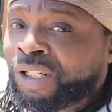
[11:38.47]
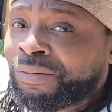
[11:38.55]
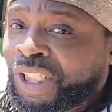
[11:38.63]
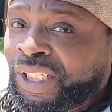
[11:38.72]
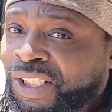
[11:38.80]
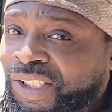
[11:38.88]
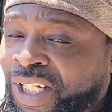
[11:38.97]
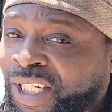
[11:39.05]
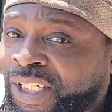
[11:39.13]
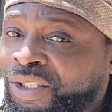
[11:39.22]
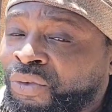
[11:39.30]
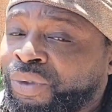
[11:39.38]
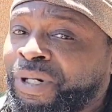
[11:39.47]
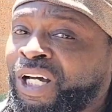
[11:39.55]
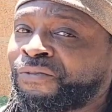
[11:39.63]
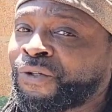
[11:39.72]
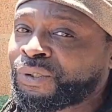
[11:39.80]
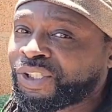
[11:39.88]
want to take the second to
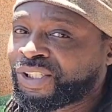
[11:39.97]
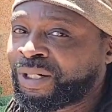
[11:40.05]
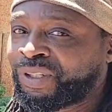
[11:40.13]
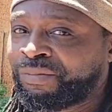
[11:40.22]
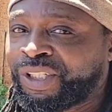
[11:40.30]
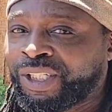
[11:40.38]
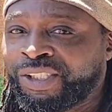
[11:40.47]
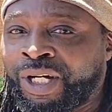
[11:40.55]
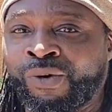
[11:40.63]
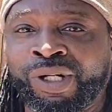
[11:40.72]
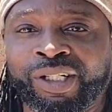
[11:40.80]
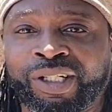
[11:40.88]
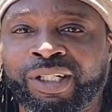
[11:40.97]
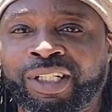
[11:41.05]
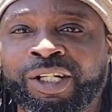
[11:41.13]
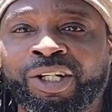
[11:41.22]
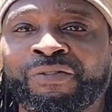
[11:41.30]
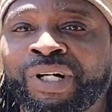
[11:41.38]
remind folks of something, because I want to
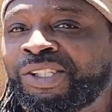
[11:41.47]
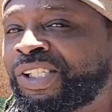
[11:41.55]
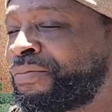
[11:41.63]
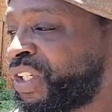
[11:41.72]
clarify